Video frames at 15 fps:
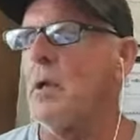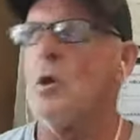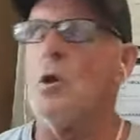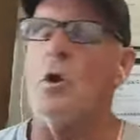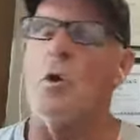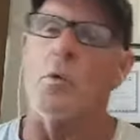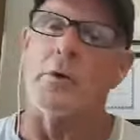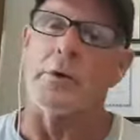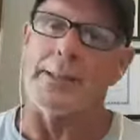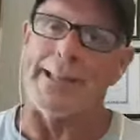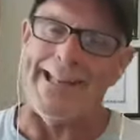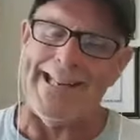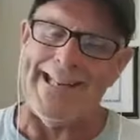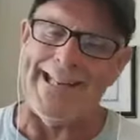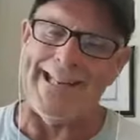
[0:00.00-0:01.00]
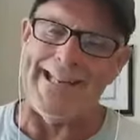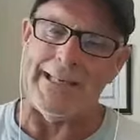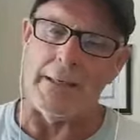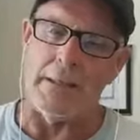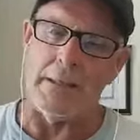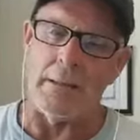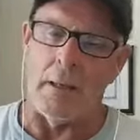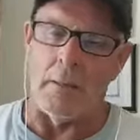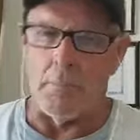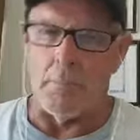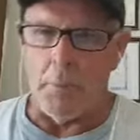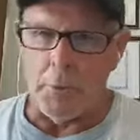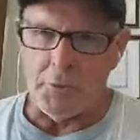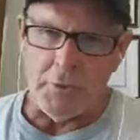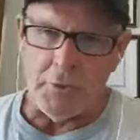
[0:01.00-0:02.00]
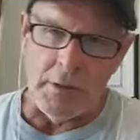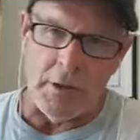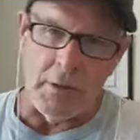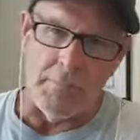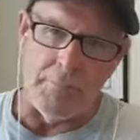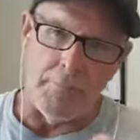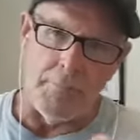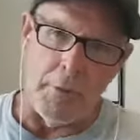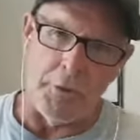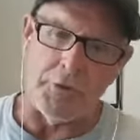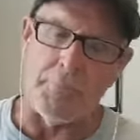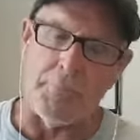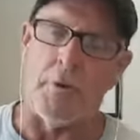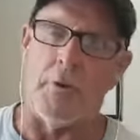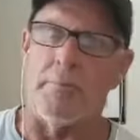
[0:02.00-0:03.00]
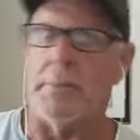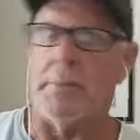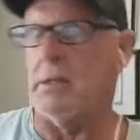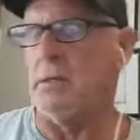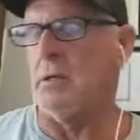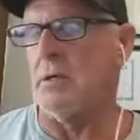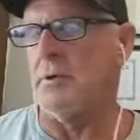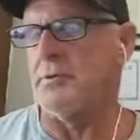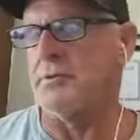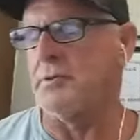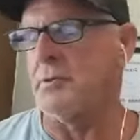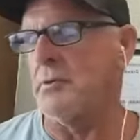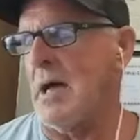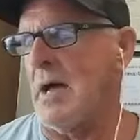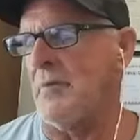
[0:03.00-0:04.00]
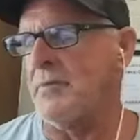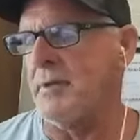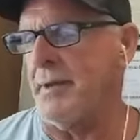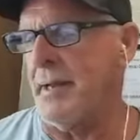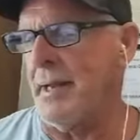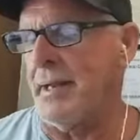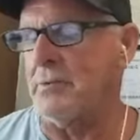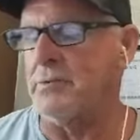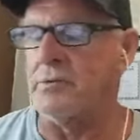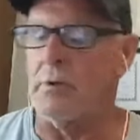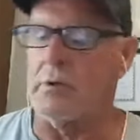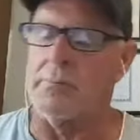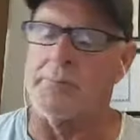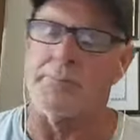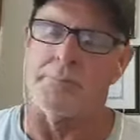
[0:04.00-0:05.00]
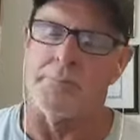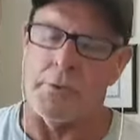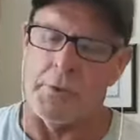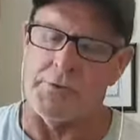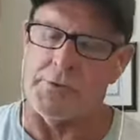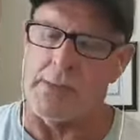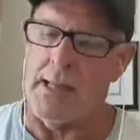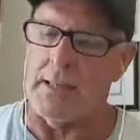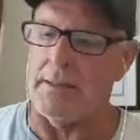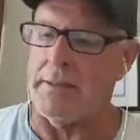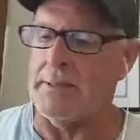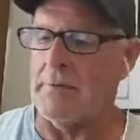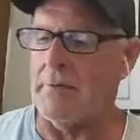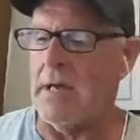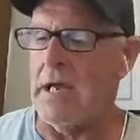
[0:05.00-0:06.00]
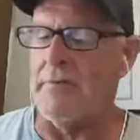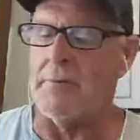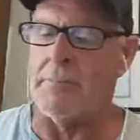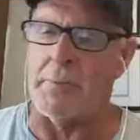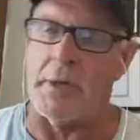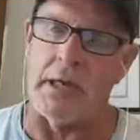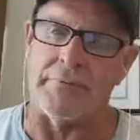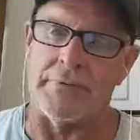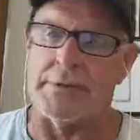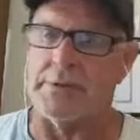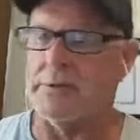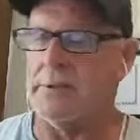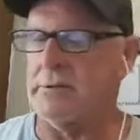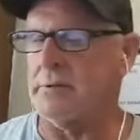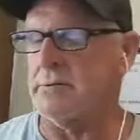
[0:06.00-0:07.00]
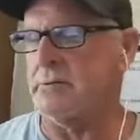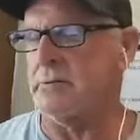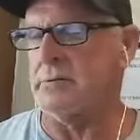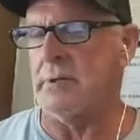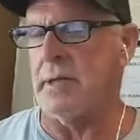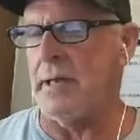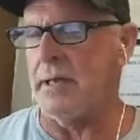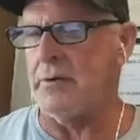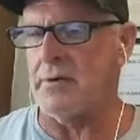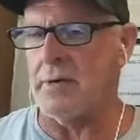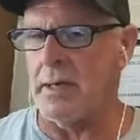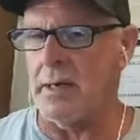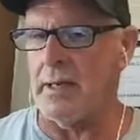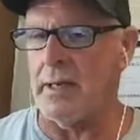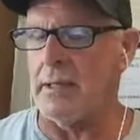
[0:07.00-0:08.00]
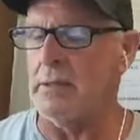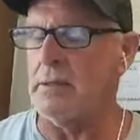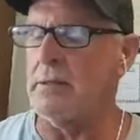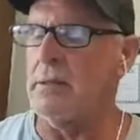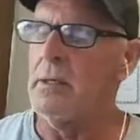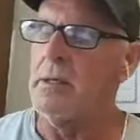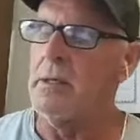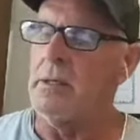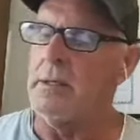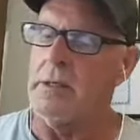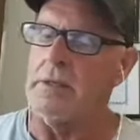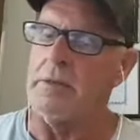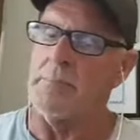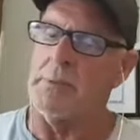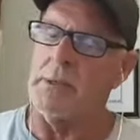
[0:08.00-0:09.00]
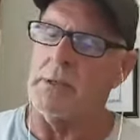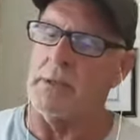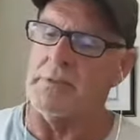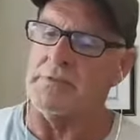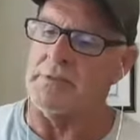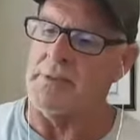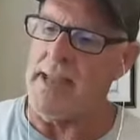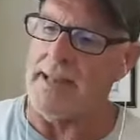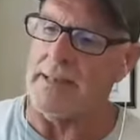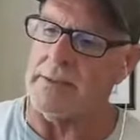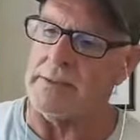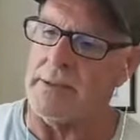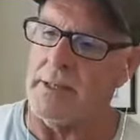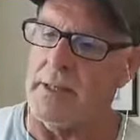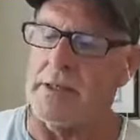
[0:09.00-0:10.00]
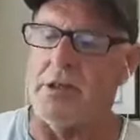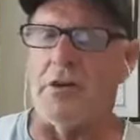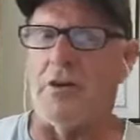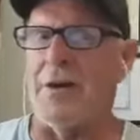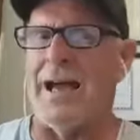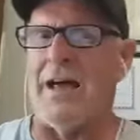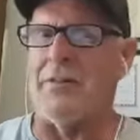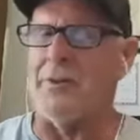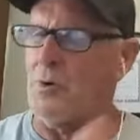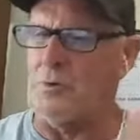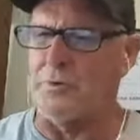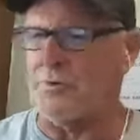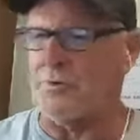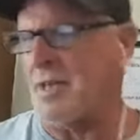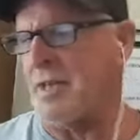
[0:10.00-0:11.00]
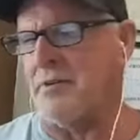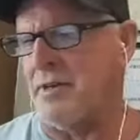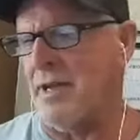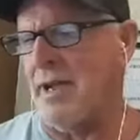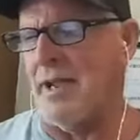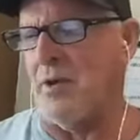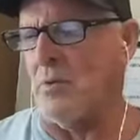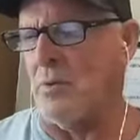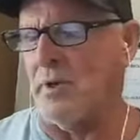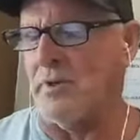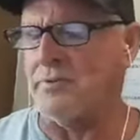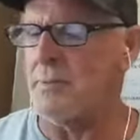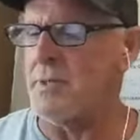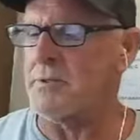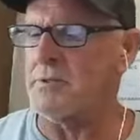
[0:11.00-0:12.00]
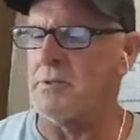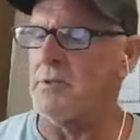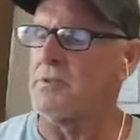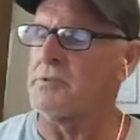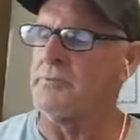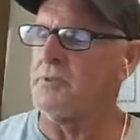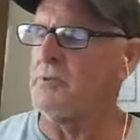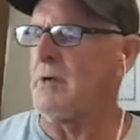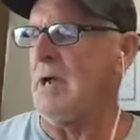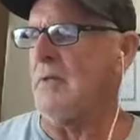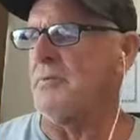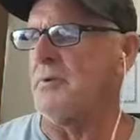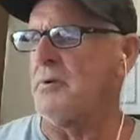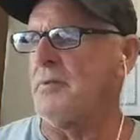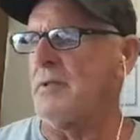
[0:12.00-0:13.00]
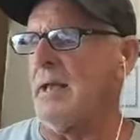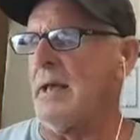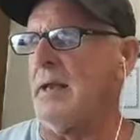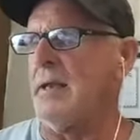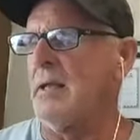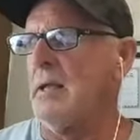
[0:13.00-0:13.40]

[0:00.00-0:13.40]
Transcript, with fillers: were eating multiple meals throughout the day. So most likely they were having breakfast at 8 or 9 and another meal, a snack at 10. You know how the old standard diet was, especially those of you out there that